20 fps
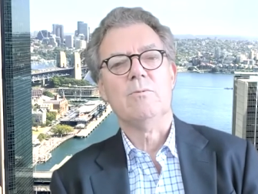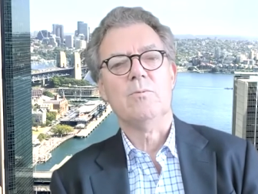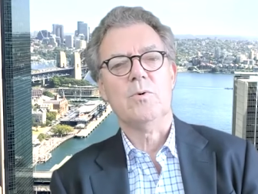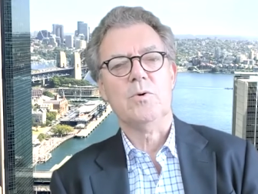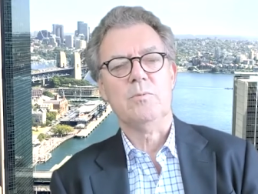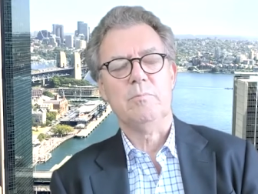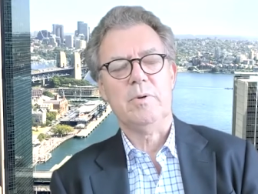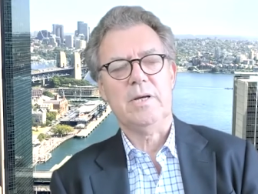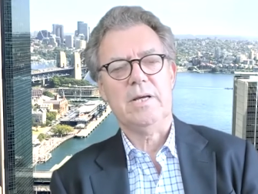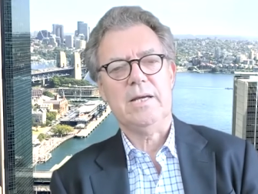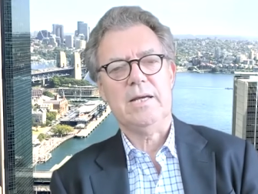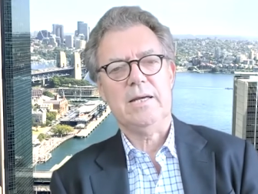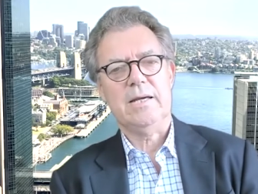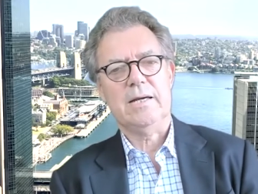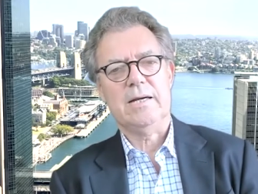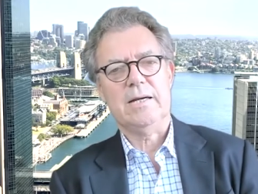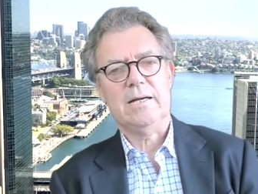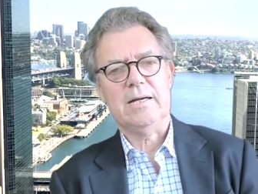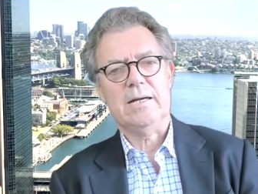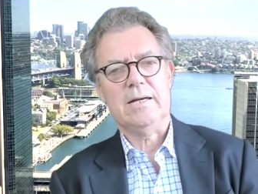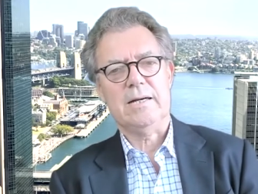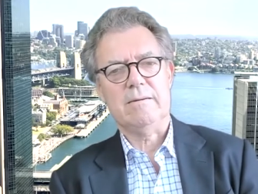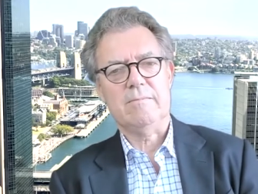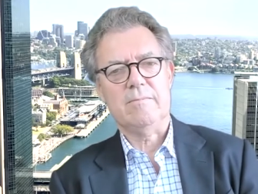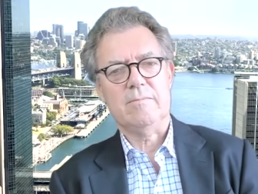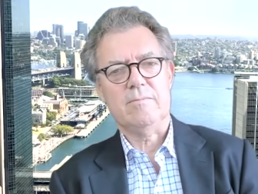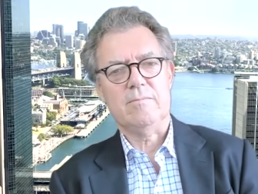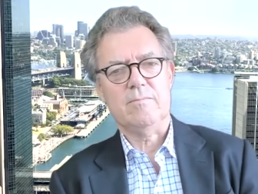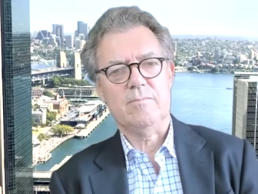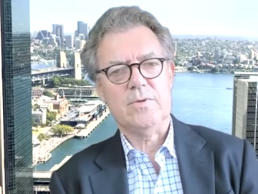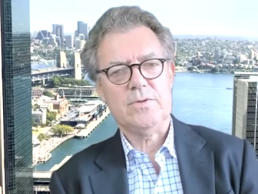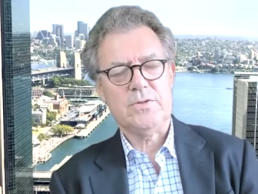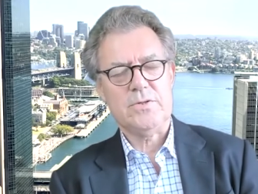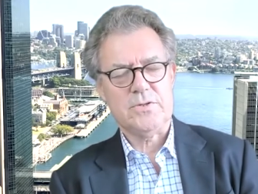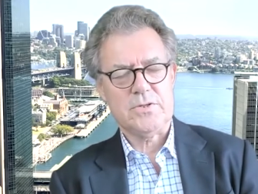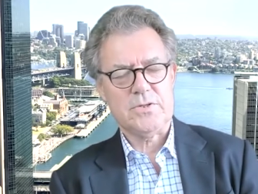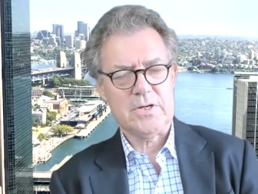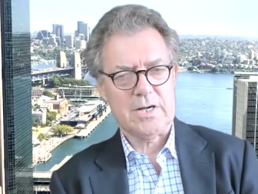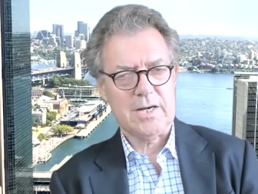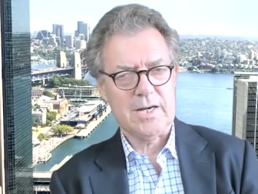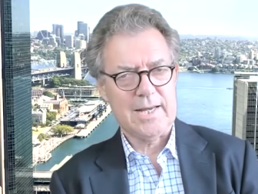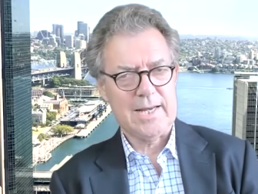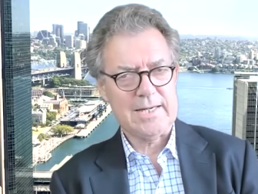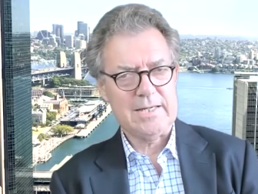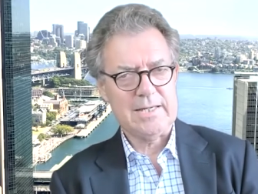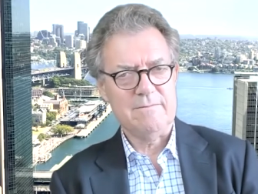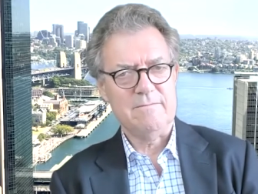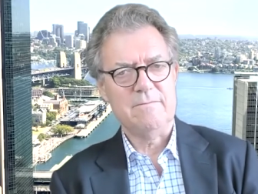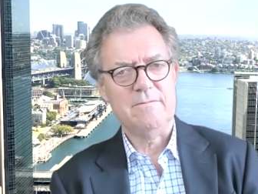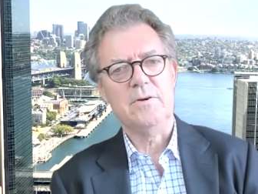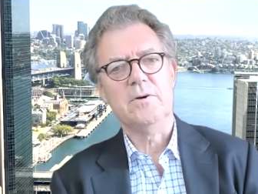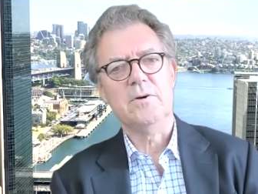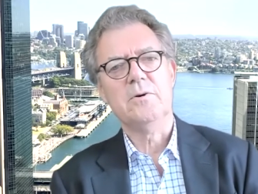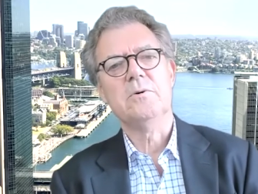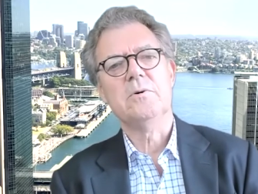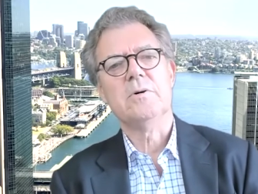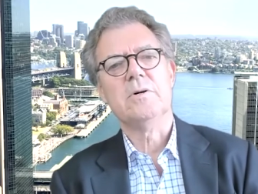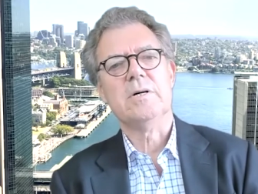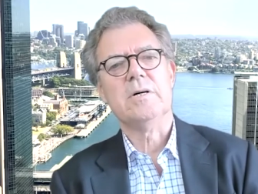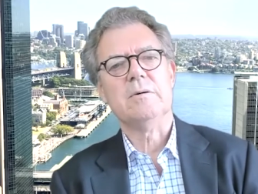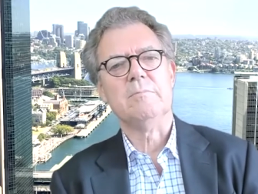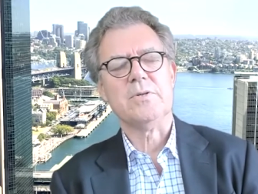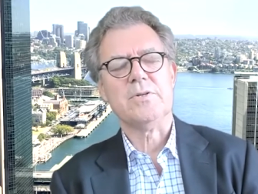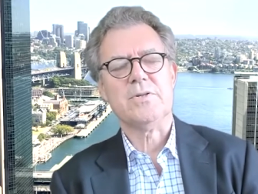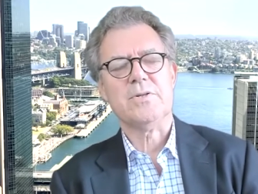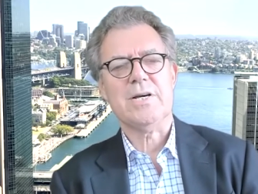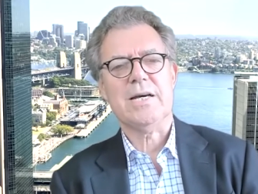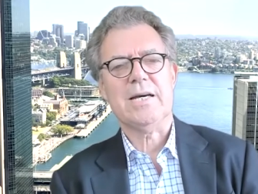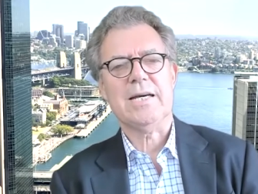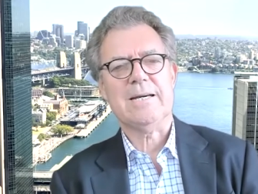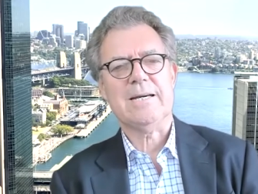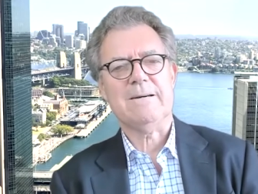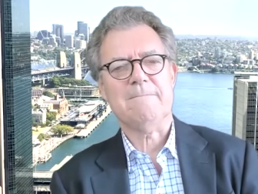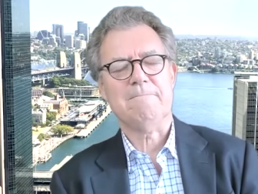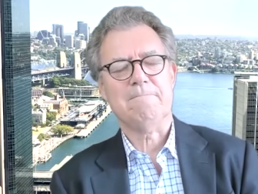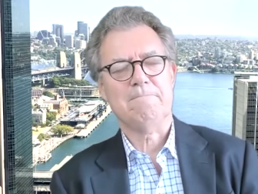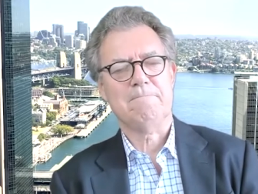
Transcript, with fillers: would be this is the collective view, a mistake.